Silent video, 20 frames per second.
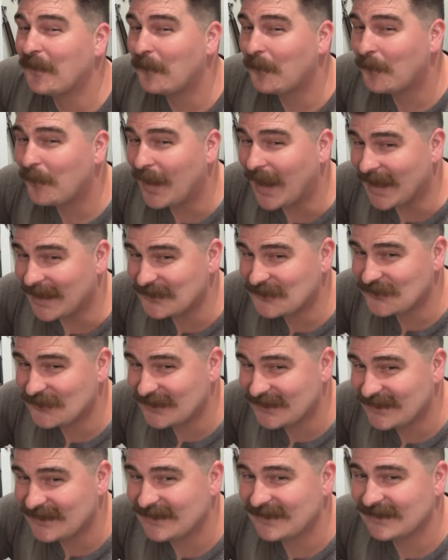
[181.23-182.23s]

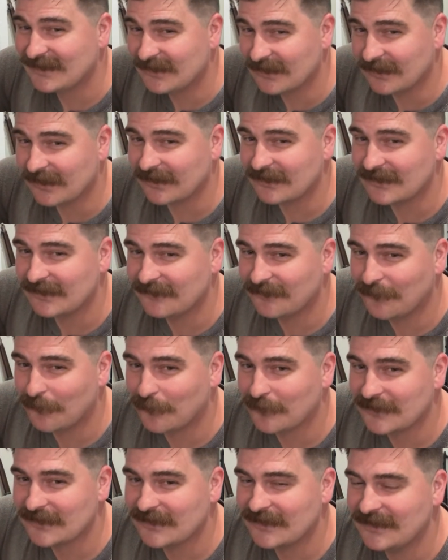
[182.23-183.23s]
Passion, the
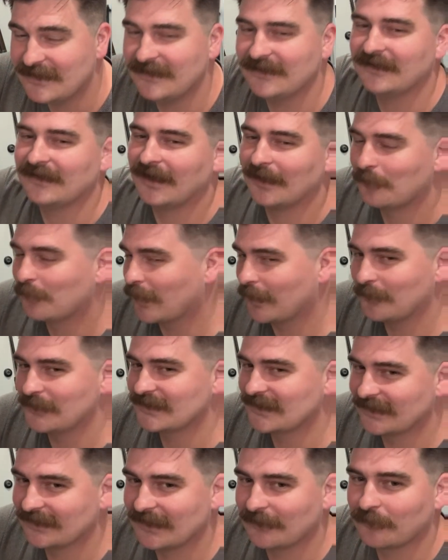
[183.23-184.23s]
1914. I'm probably
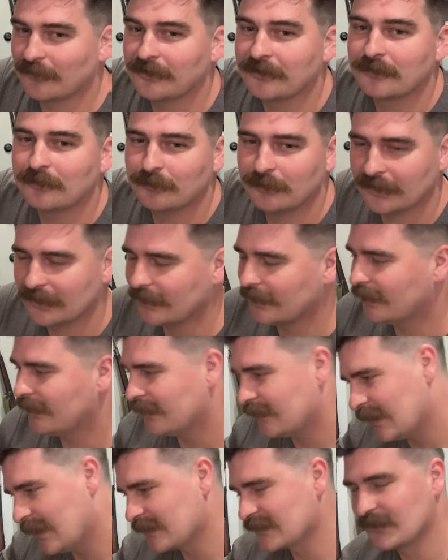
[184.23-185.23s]
saying that wrong,
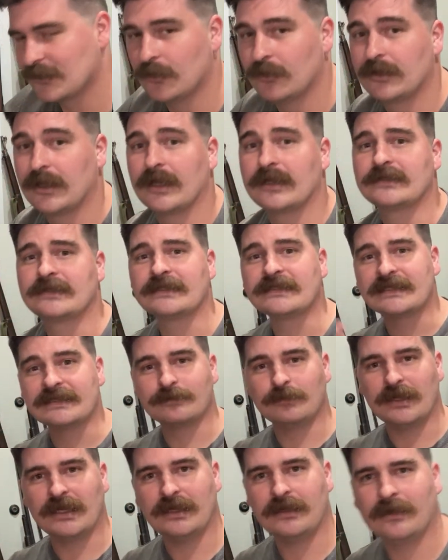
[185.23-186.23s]
but how's it going, guys? This is
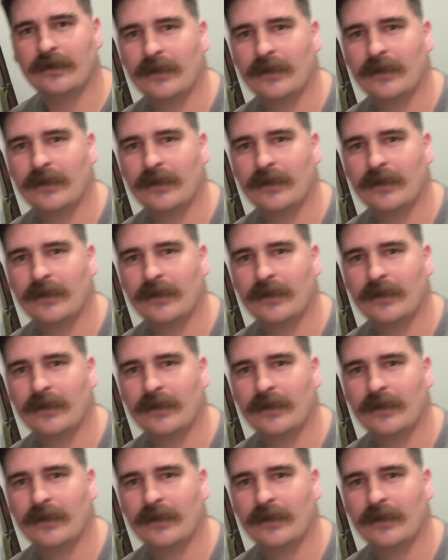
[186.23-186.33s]
me.